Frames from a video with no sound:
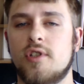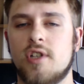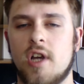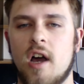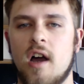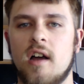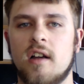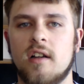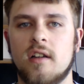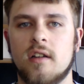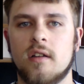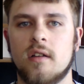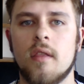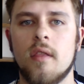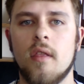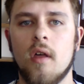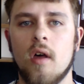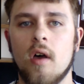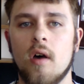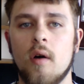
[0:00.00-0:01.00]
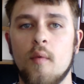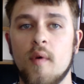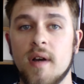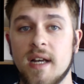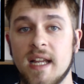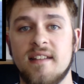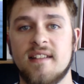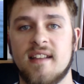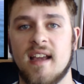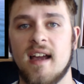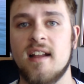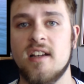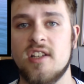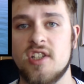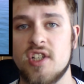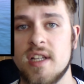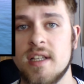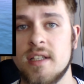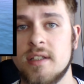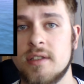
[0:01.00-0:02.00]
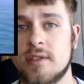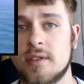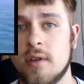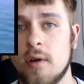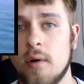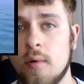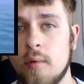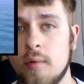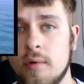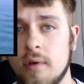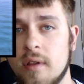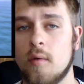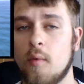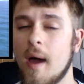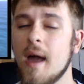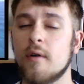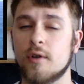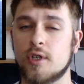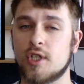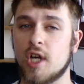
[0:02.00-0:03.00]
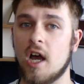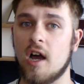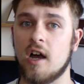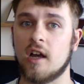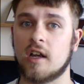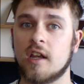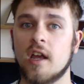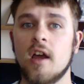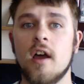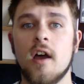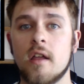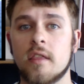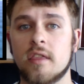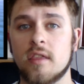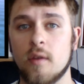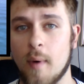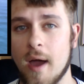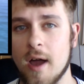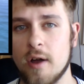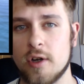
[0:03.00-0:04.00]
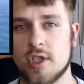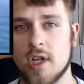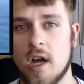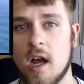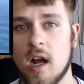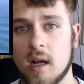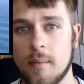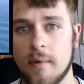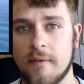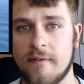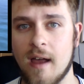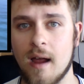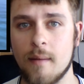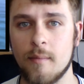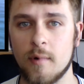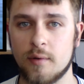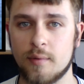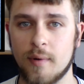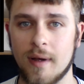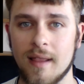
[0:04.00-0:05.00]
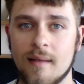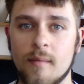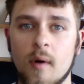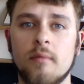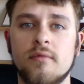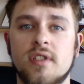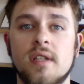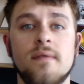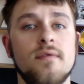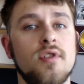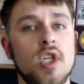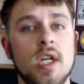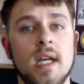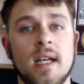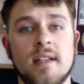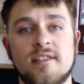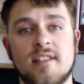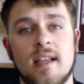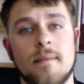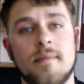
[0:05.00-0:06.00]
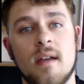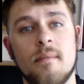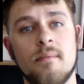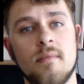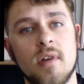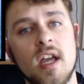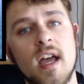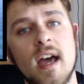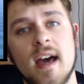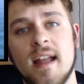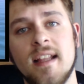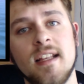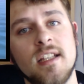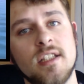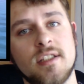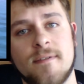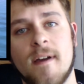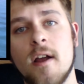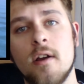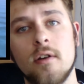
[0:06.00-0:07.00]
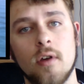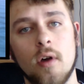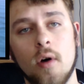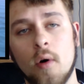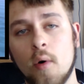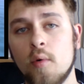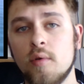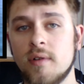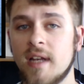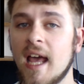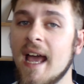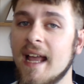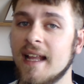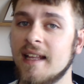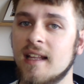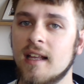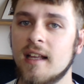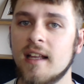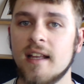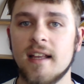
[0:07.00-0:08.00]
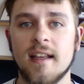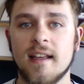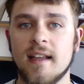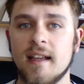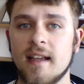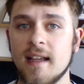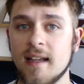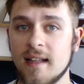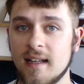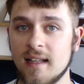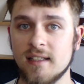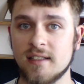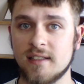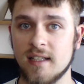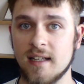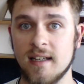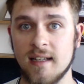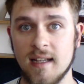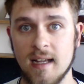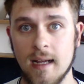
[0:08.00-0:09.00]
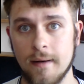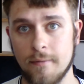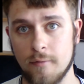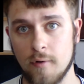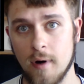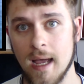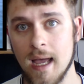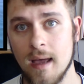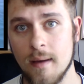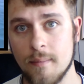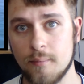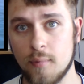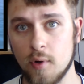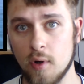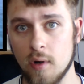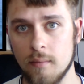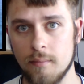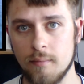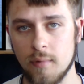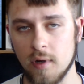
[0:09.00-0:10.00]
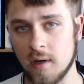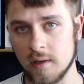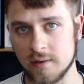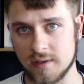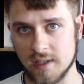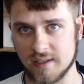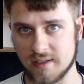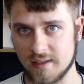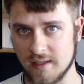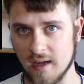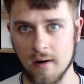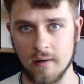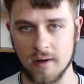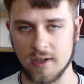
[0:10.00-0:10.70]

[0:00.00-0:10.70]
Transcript: shark that we need to catch is called the whale shark. The whale shark can be found between the months of June and September, and it is found all day. It is indeed rare, but because it's the